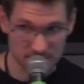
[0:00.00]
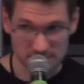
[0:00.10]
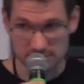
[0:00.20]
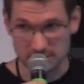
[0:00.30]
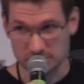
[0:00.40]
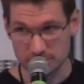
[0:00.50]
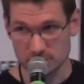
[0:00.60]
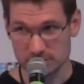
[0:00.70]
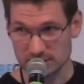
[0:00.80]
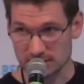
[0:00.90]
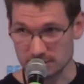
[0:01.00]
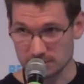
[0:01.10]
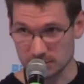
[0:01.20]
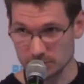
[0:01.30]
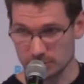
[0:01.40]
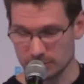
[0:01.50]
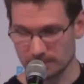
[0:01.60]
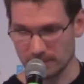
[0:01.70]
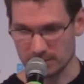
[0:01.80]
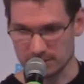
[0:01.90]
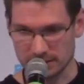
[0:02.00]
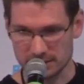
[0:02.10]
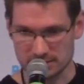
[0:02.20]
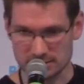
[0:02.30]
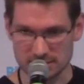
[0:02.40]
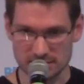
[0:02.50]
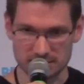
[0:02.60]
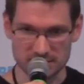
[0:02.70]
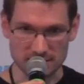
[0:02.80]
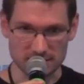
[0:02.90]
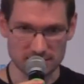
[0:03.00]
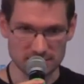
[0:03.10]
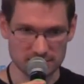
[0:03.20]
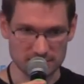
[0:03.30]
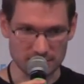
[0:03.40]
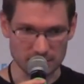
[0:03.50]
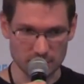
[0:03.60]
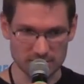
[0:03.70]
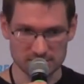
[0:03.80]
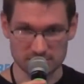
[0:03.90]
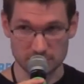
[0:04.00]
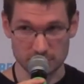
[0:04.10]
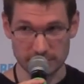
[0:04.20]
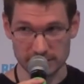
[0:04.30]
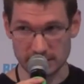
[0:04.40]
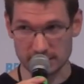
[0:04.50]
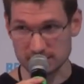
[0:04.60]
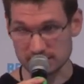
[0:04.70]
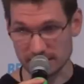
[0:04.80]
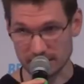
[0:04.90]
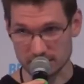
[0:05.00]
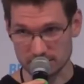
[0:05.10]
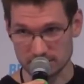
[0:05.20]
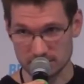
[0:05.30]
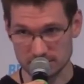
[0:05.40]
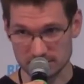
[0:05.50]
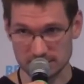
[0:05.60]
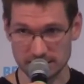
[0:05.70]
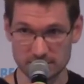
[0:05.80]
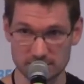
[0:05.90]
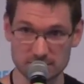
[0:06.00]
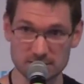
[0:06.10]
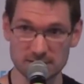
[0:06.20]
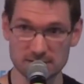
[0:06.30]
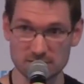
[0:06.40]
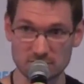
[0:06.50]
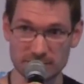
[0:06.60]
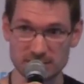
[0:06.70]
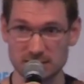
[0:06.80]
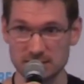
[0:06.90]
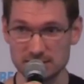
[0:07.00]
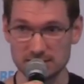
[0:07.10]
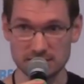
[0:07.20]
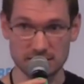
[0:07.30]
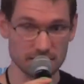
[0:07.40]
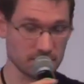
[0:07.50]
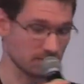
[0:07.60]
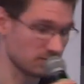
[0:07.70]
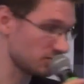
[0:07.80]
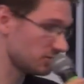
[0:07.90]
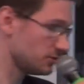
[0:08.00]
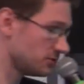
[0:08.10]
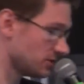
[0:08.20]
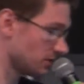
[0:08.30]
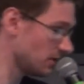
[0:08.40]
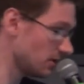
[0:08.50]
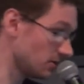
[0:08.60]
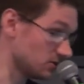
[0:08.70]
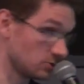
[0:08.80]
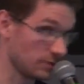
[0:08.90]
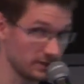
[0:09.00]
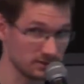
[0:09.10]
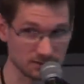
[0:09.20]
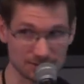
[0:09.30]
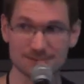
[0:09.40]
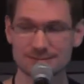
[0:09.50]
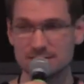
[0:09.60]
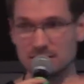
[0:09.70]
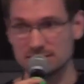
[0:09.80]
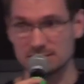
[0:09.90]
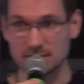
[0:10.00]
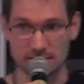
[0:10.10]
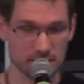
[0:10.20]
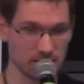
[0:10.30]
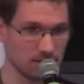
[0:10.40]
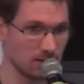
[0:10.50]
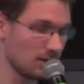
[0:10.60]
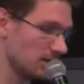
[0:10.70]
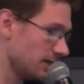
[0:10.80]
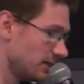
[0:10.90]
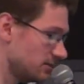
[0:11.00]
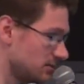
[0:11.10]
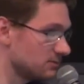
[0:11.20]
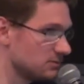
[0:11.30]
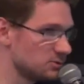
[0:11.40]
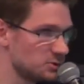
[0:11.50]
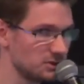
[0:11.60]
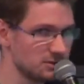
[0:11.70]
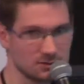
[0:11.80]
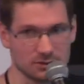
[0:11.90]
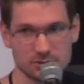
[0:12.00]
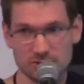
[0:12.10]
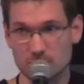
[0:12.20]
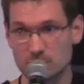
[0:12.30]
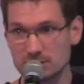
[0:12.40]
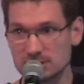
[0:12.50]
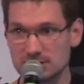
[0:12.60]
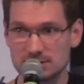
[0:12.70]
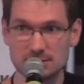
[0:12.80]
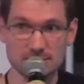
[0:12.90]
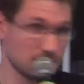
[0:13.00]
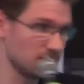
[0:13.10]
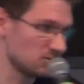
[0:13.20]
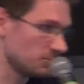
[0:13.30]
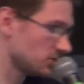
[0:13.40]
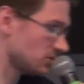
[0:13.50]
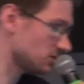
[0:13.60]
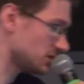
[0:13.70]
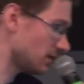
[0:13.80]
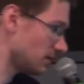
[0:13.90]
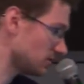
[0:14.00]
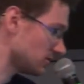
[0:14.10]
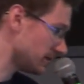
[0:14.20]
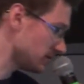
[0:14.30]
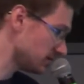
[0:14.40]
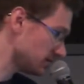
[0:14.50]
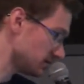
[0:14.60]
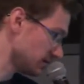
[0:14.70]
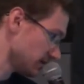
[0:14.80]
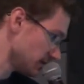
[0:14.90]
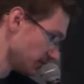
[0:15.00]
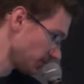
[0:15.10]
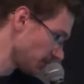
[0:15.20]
is an attribute that helps you indicate the systems that once you create an account, this account is automatically syncable for the user. Otherwise, it's not syncable, and the user won't see the potential automatic sync.